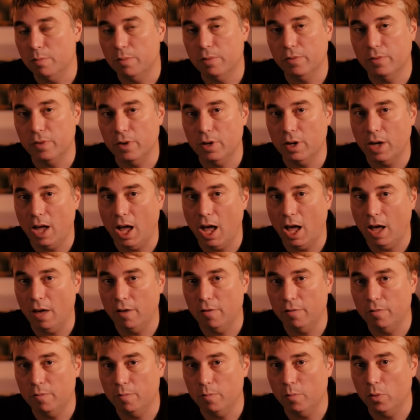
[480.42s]
would prefer to
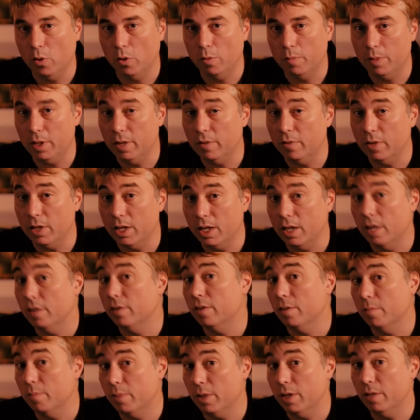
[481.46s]
have more
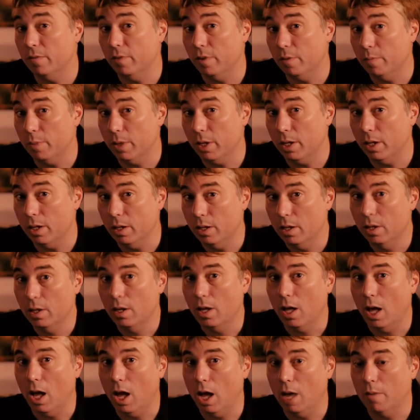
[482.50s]
PvE than PvP,
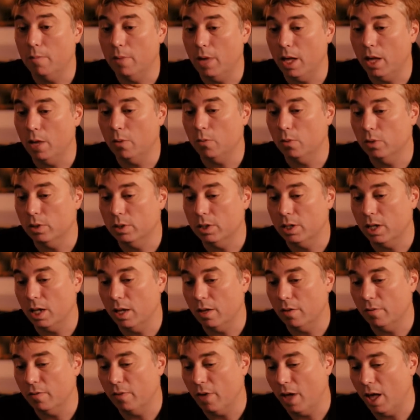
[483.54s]
it would
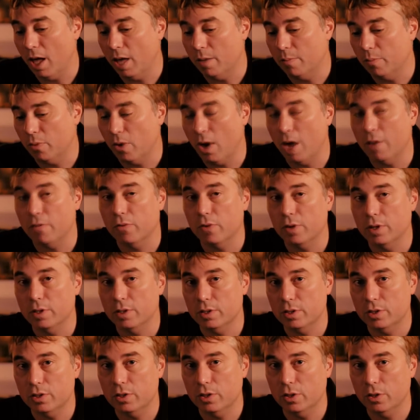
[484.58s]
give a
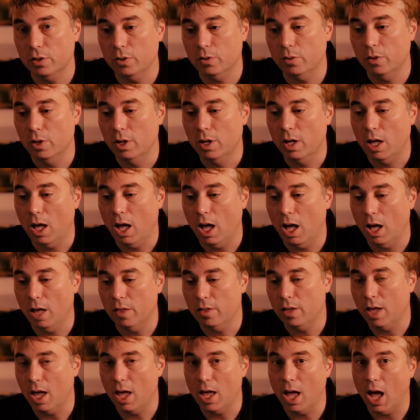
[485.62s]
preference to
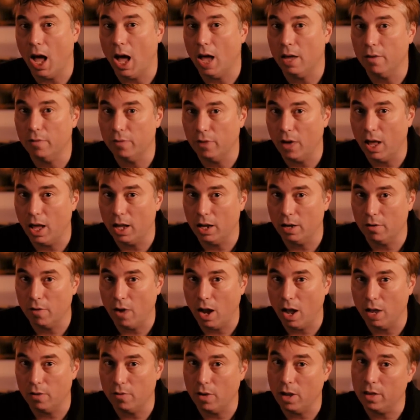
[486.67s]
the AI flying
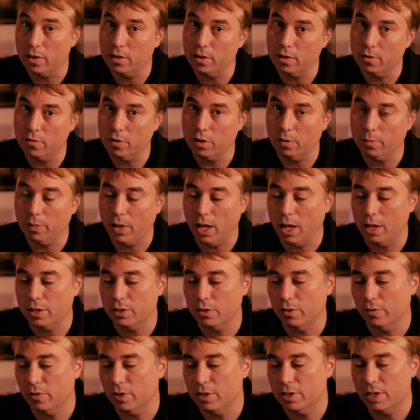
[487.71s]
around rather than a real player.
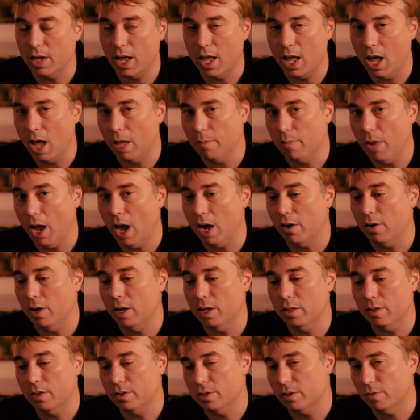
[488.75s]
So if there's an AI
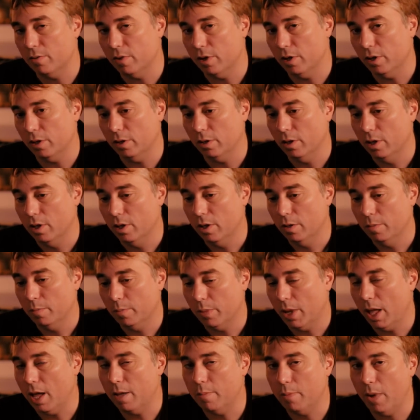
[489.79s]
pirate and there's a real
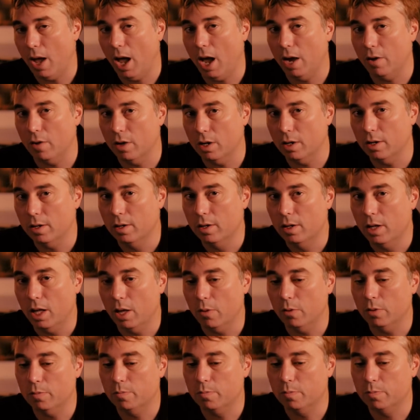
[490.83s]
player pirate,
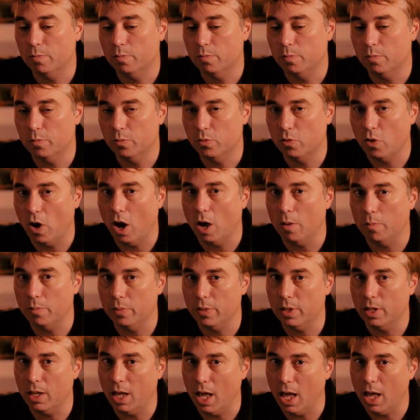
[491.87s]
it would
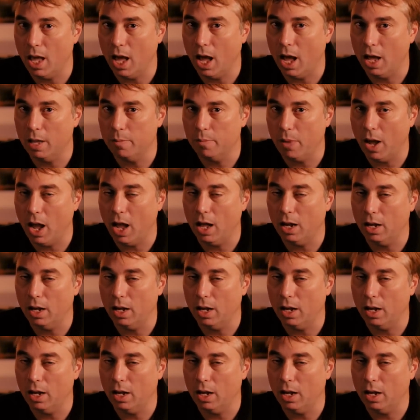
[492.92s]
drop the AI